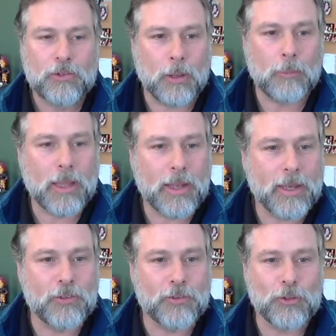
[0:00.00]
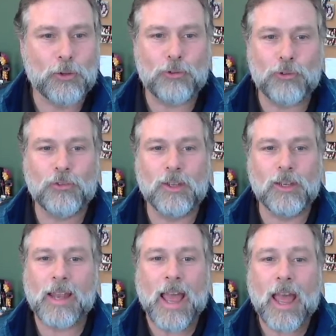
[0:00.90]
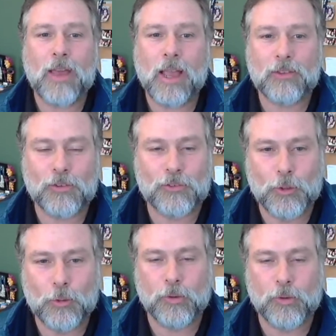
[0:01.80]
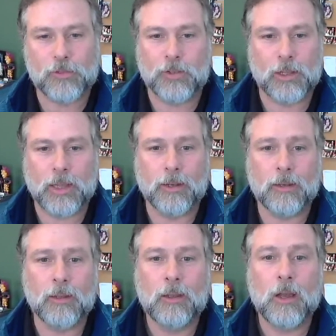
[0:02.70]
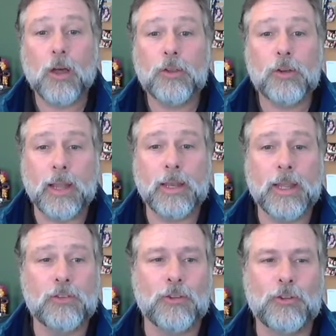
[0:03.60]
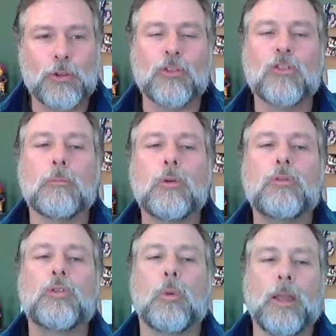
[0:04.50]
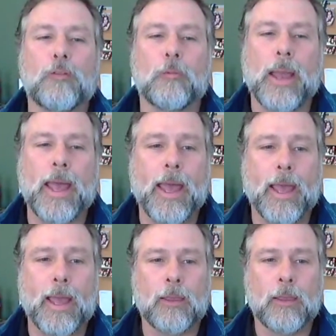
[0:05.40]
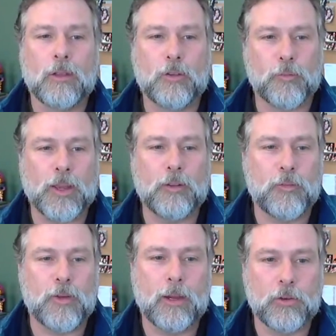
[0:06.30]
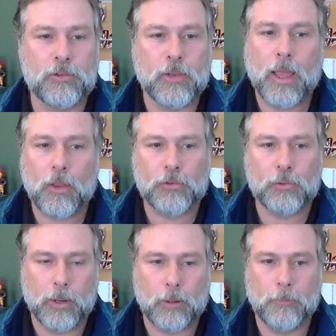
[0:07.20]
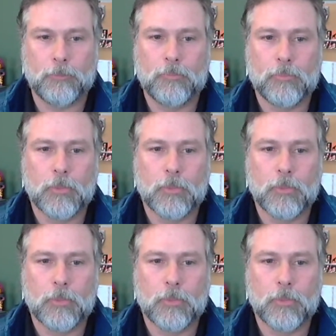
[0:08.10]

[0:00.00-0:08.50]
Some lending institutions didn't have access to new funds to lend. Other lending institutions moved away from ag to fight fires elsewhere.